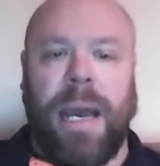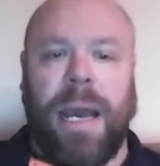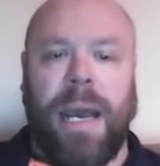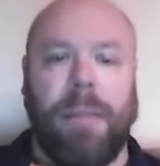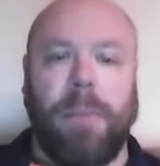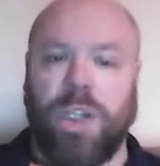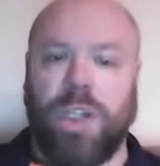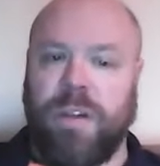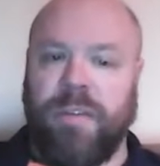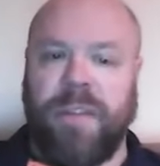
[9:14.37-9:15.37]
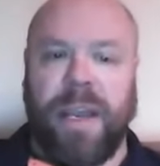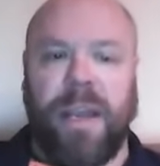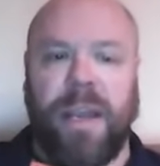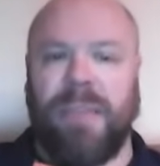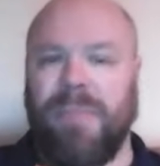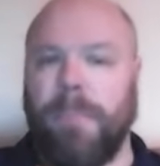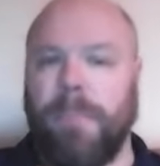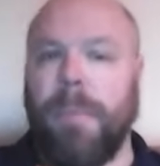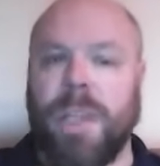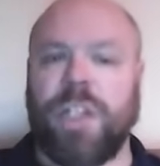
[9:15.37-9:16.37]
uh, much of a,
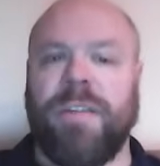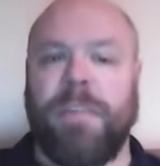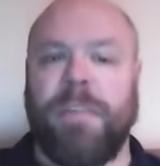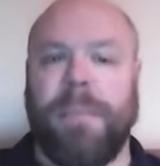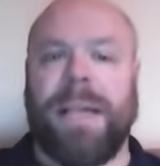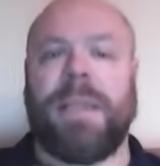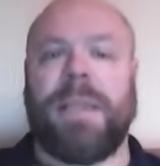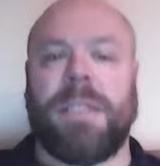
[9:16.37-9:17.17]
much of the mid